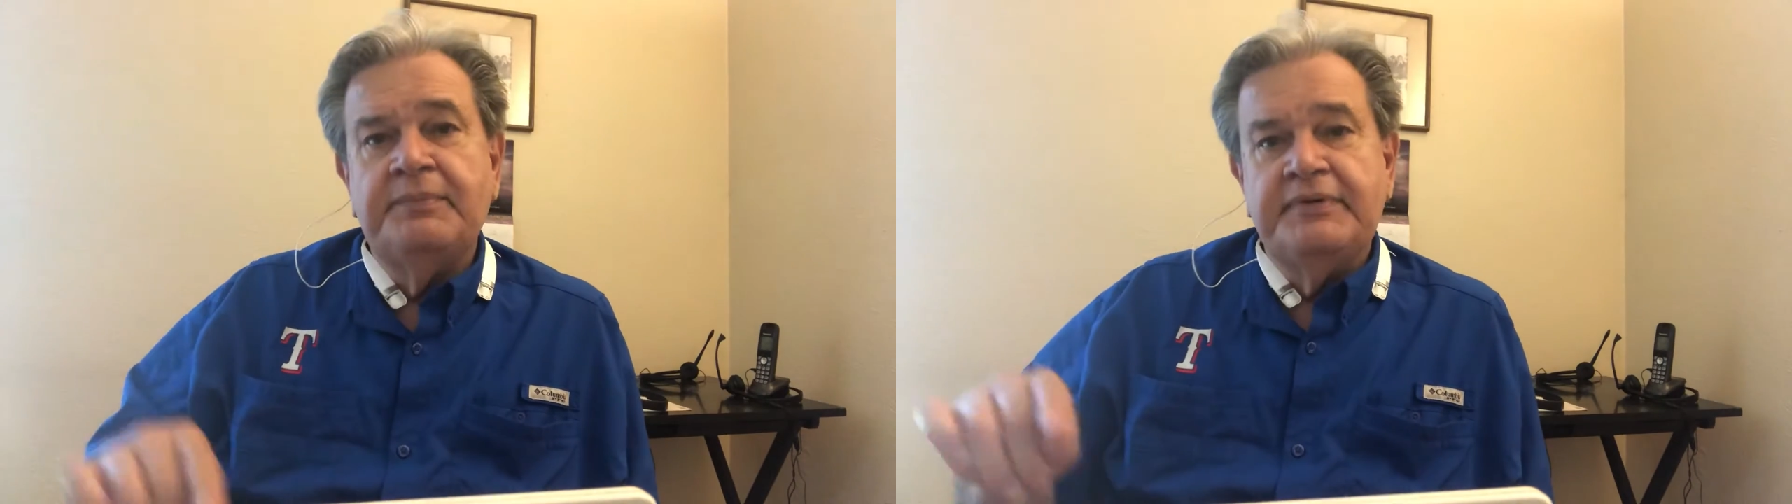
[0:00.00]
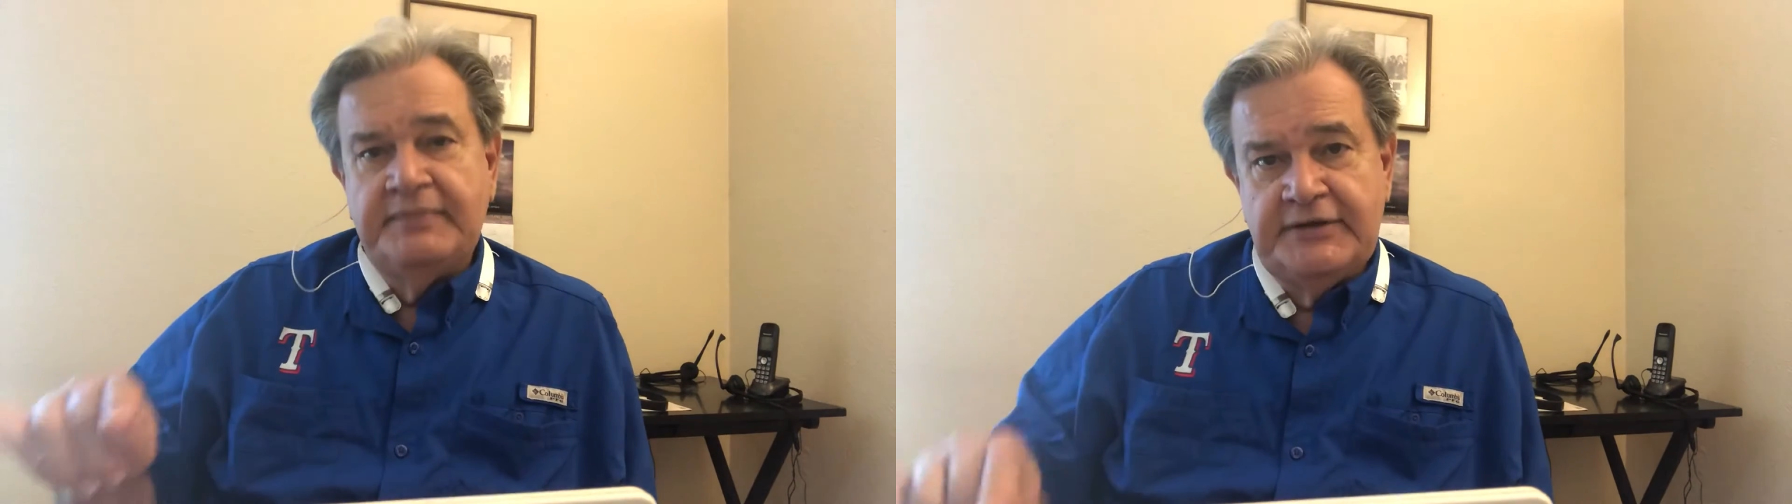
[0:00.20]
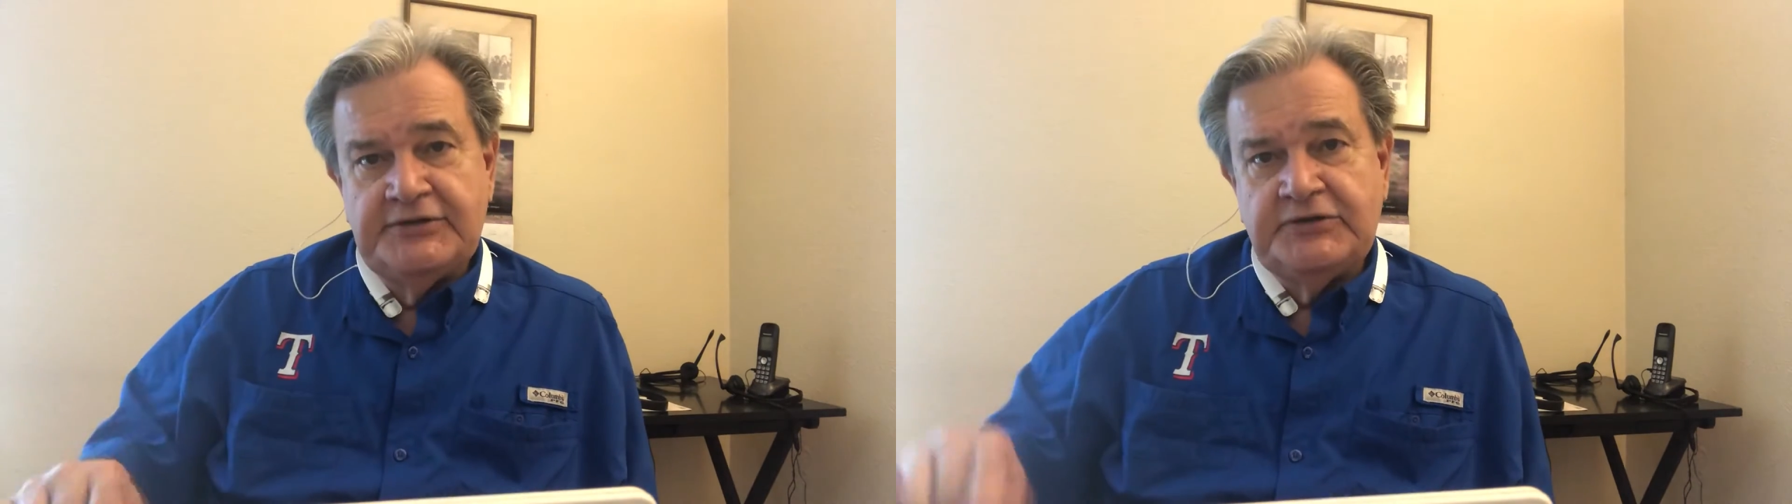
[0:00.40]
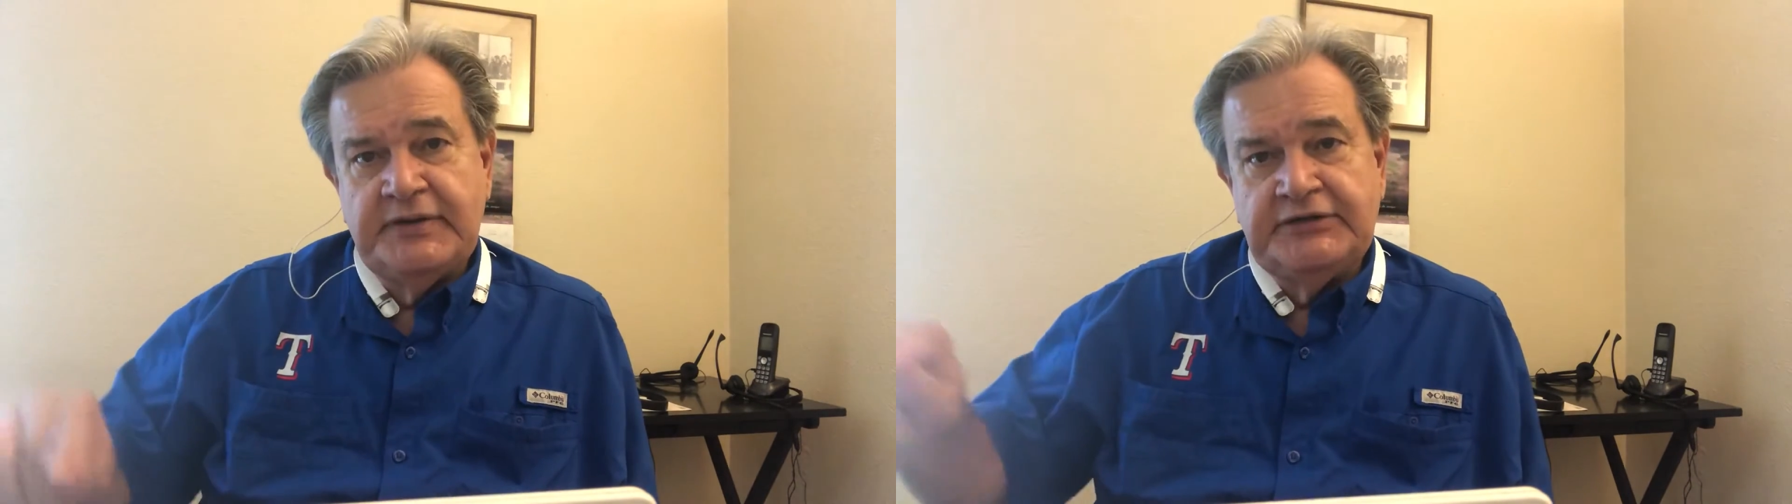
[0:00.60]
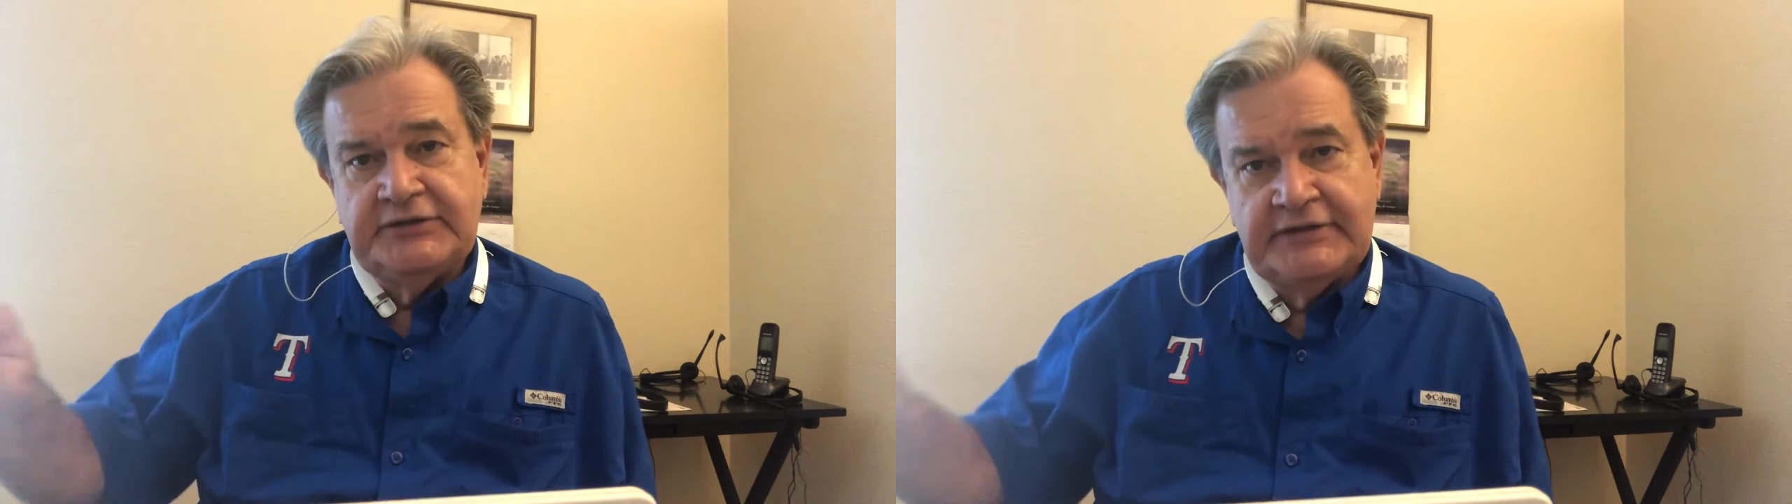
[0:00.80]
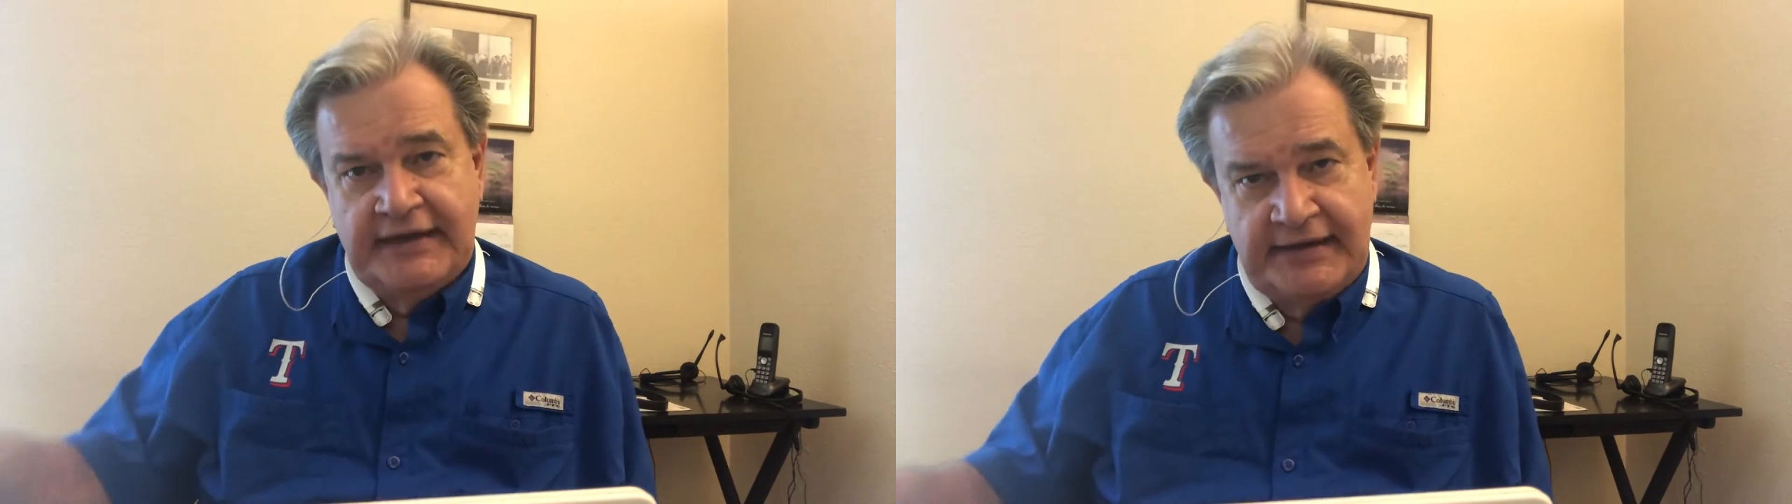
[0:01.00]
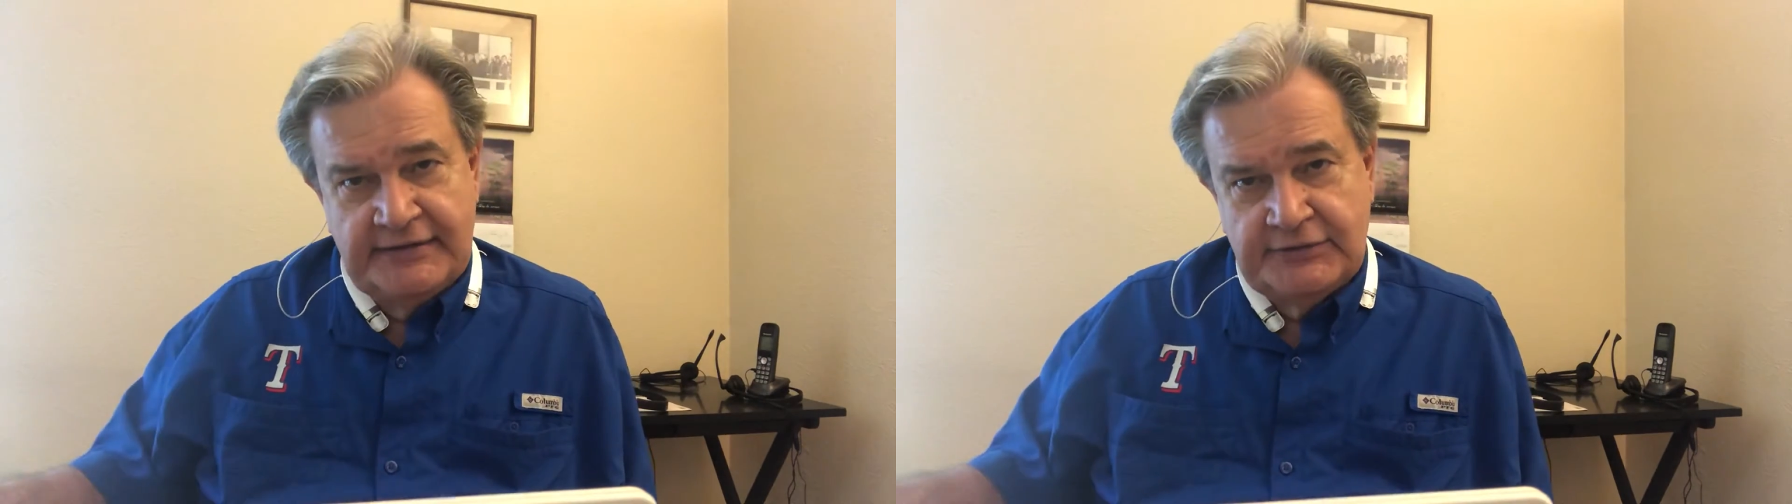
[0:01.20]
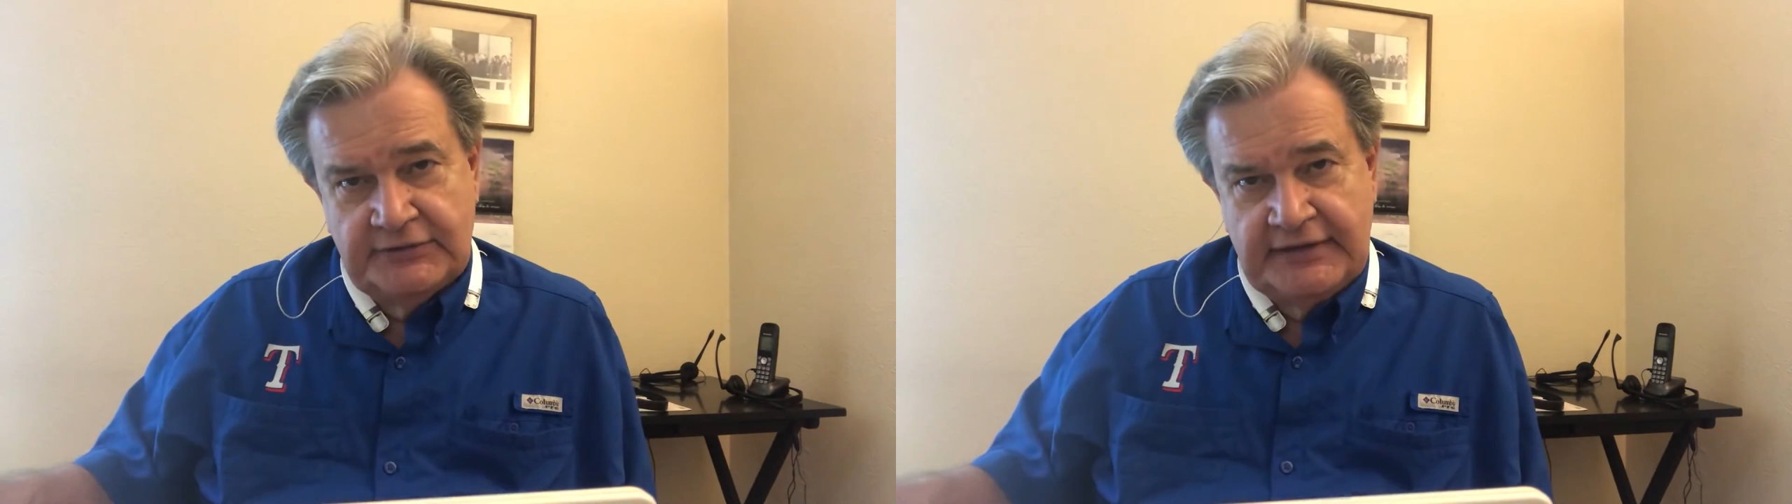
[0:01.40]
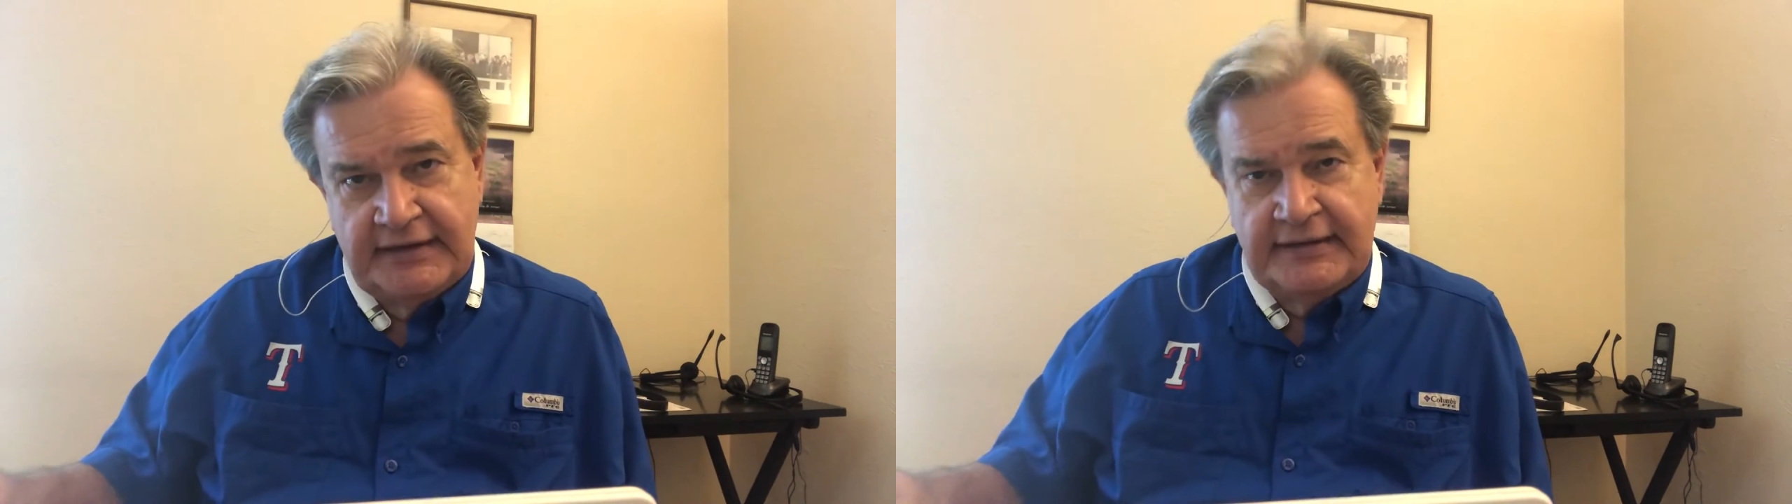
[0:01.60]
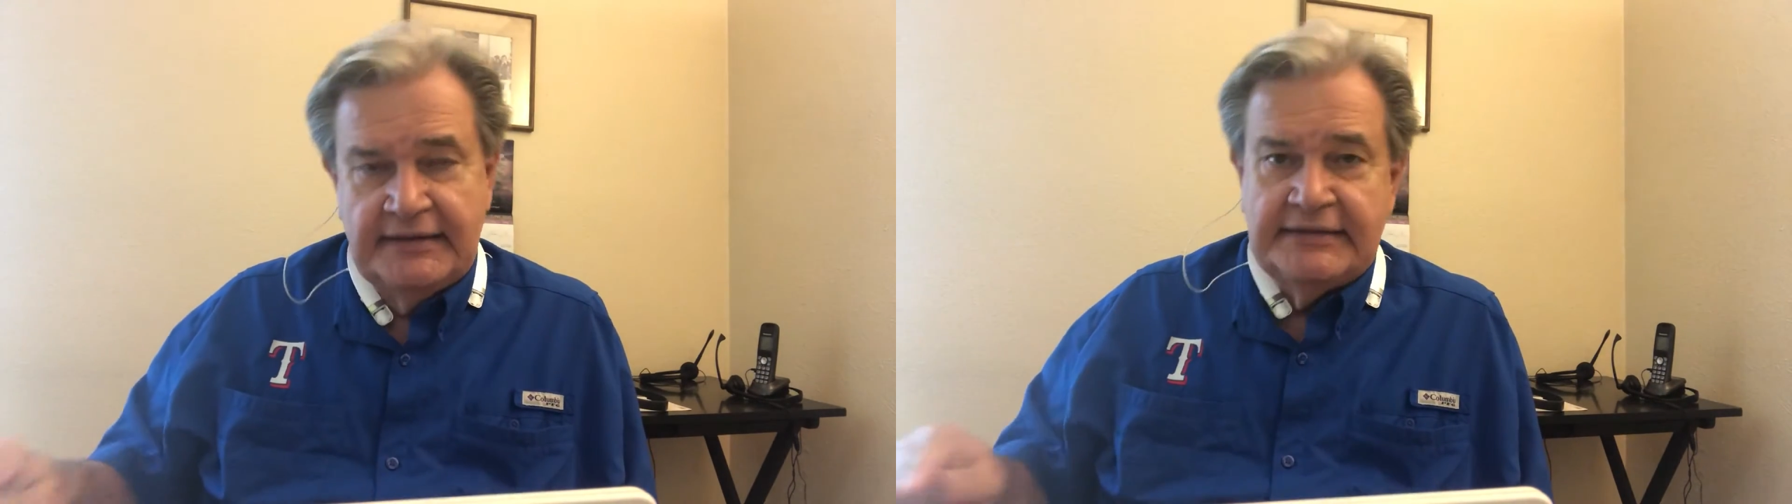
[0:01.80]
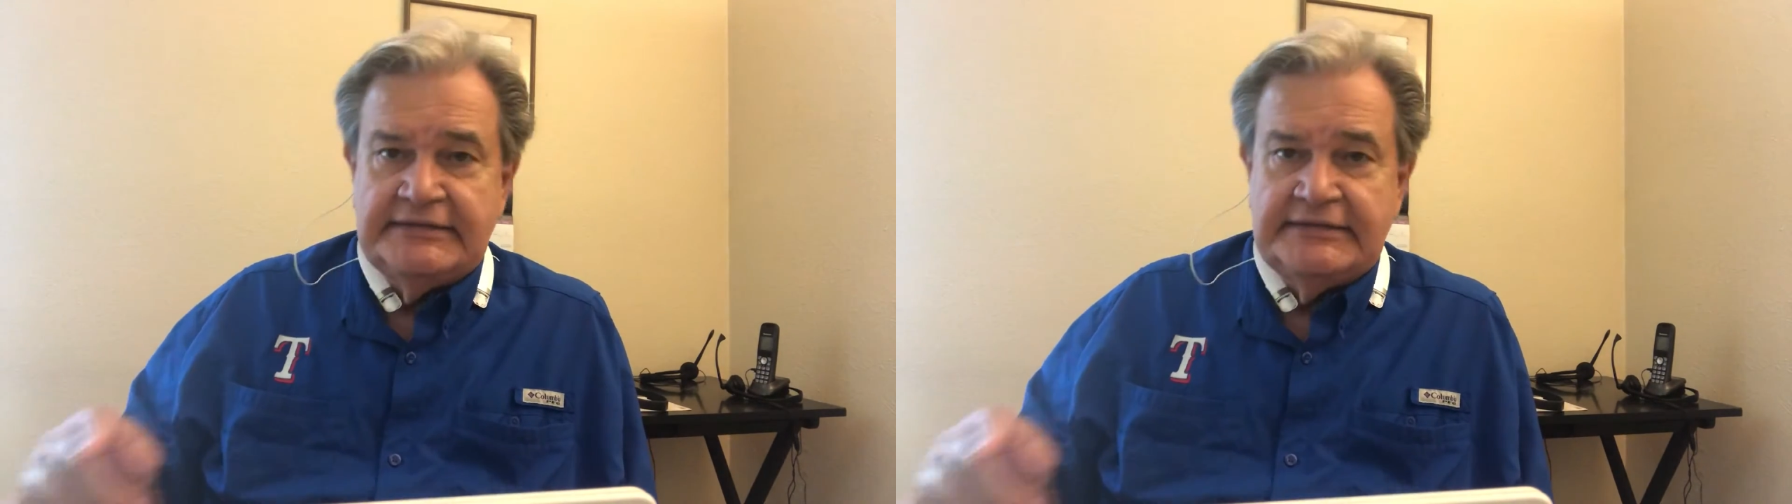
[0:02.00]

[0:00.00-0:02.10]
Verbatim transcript: administration canceled DACA